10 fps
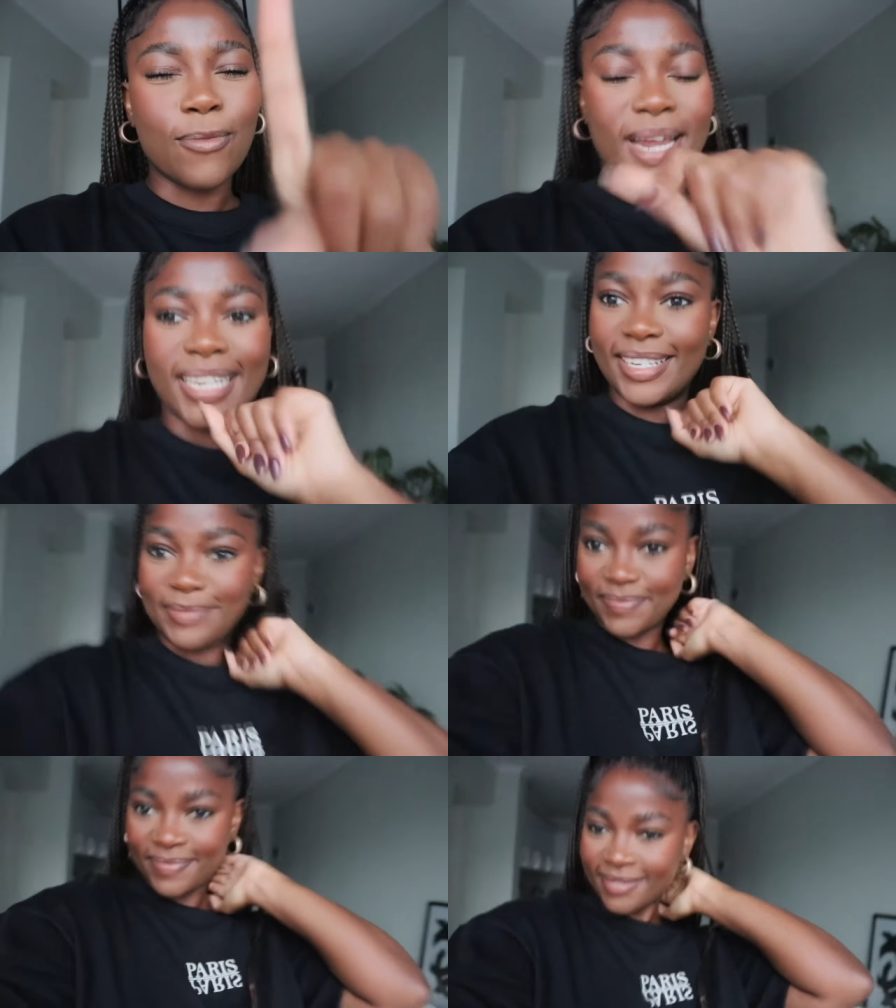
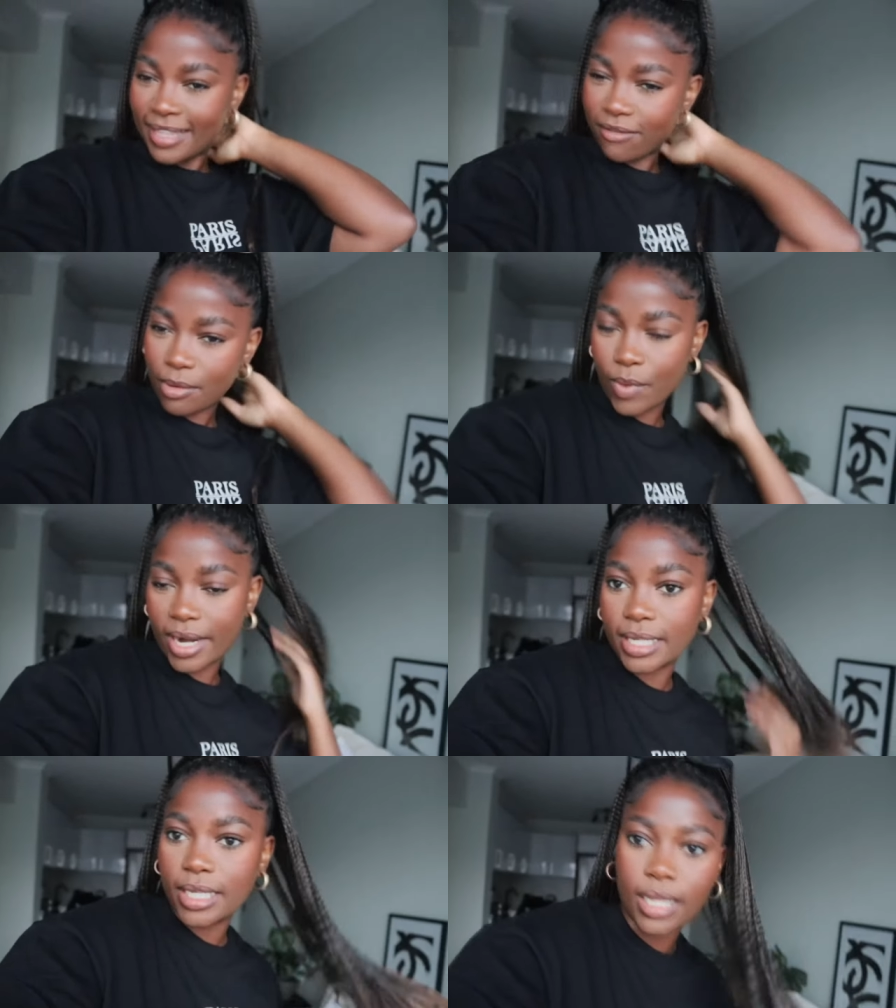YDE. They're from
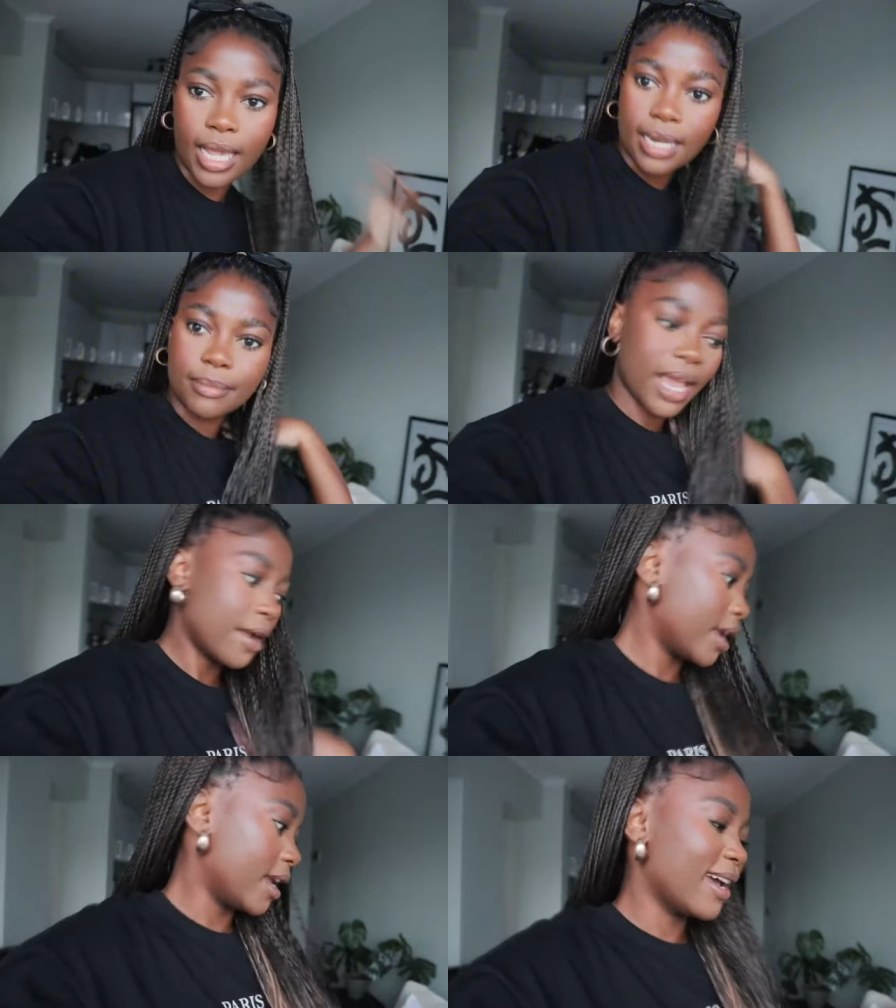YDE, and I'm
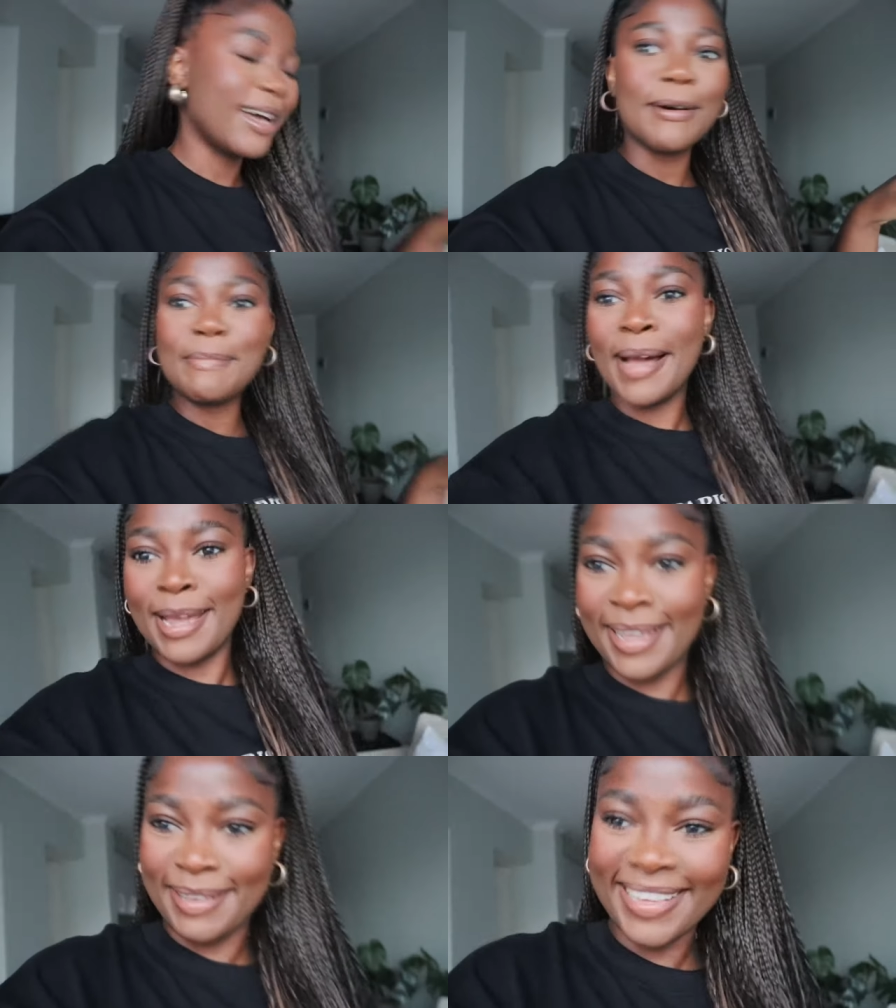carrying
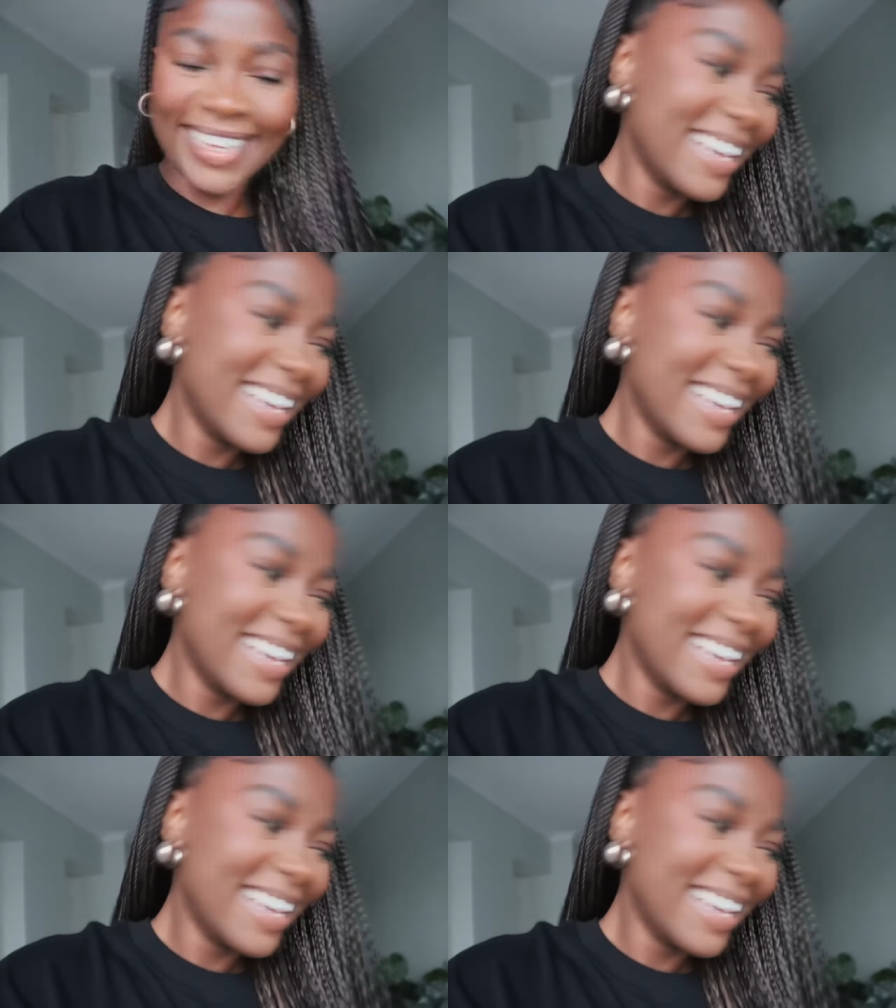my.